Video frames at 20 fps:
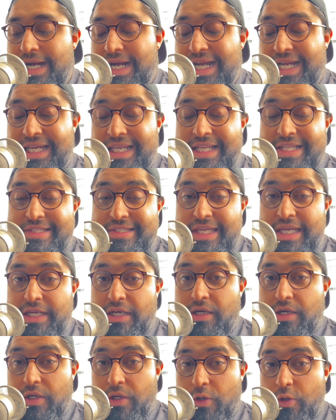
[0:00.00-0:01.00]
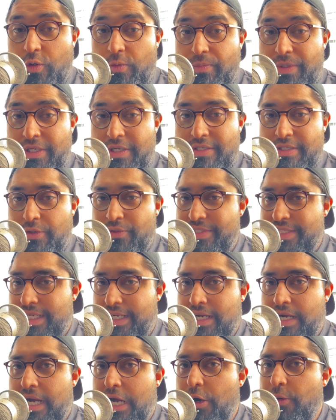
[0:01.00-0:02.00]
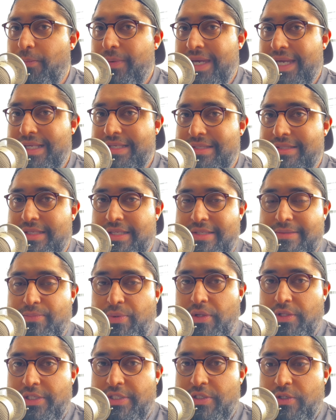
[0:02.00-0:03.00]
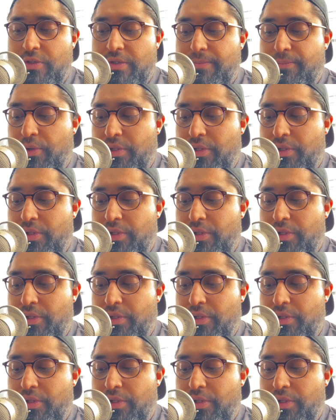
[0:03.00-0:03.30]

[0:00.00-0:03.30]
I can let this Gengar go, because obviously I can't outpace this Politoed.